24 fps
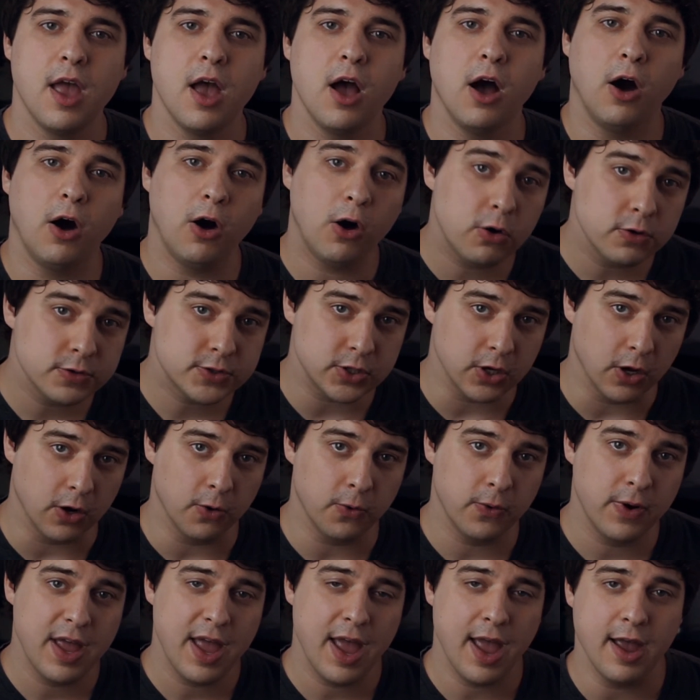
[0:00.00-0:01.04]

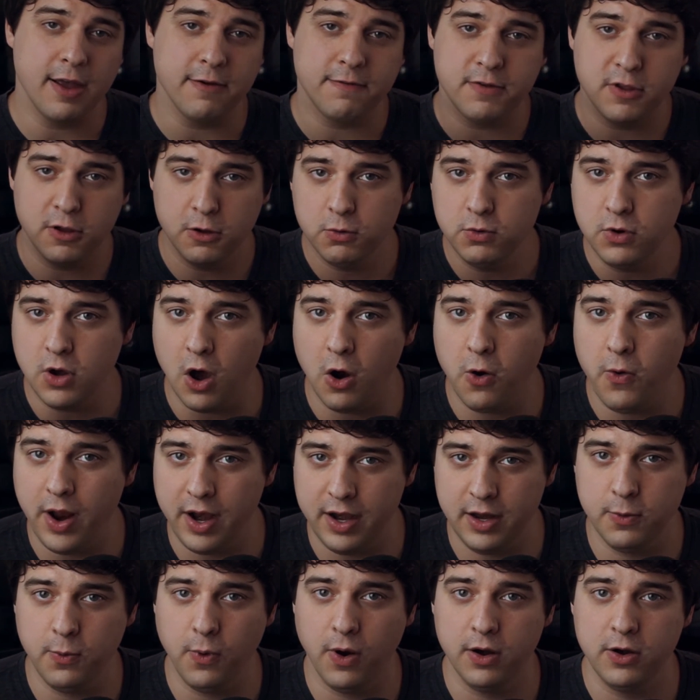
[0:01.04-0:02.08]
Also, if you know
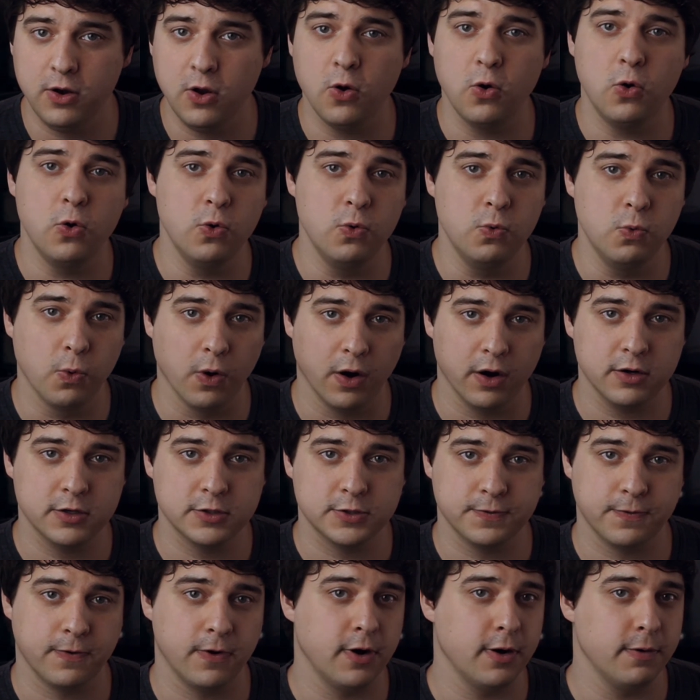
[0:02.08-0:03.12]
anyone who works
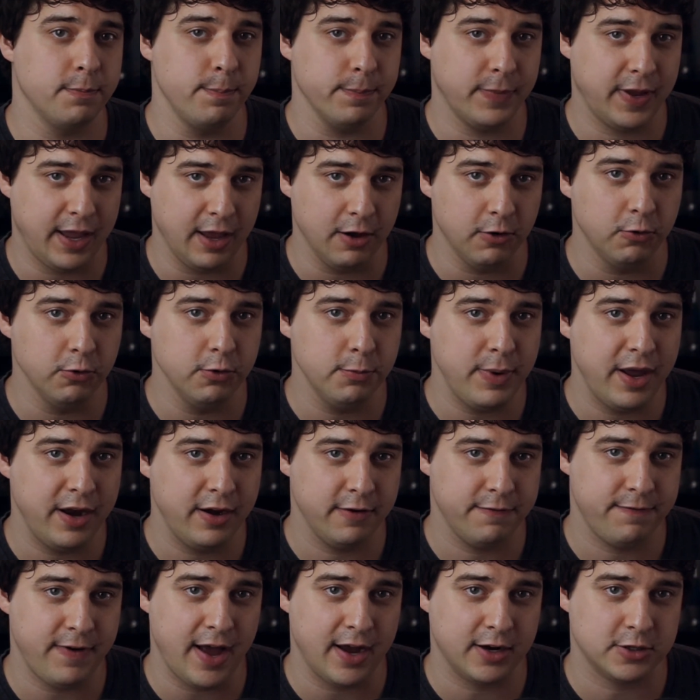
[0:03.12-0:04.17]
for a kiln
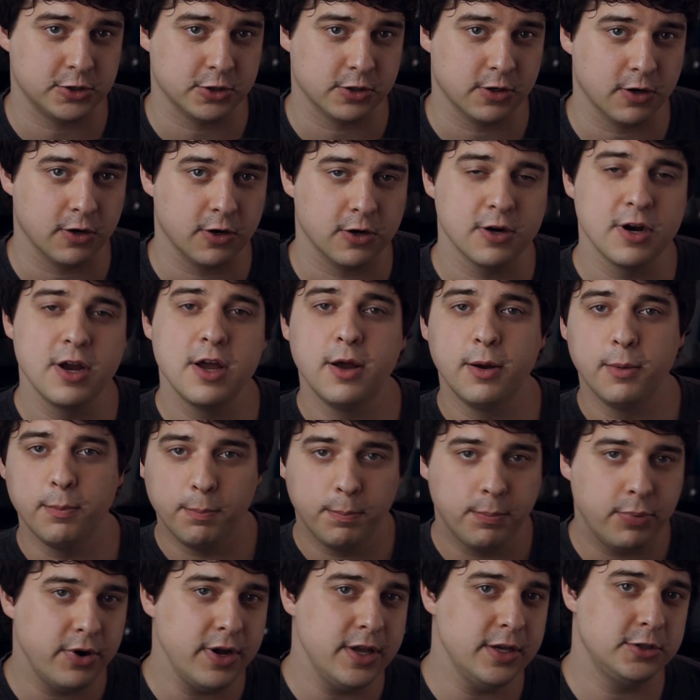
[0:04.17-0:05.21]
manufacturer,
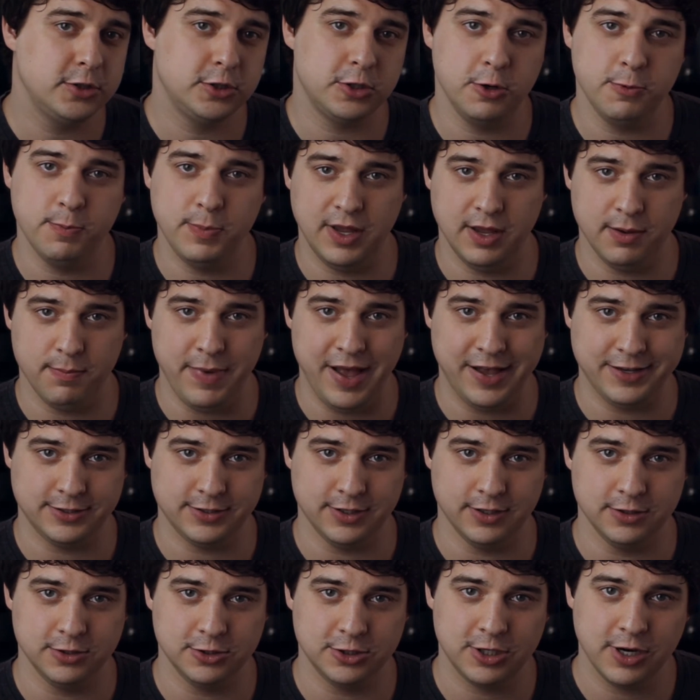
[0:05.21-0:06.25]
please shoot me a
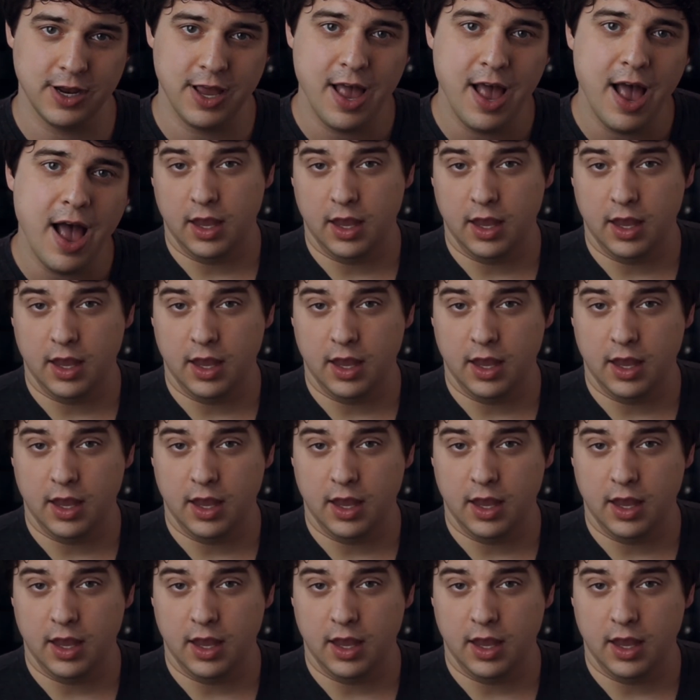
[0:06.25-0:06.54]
message.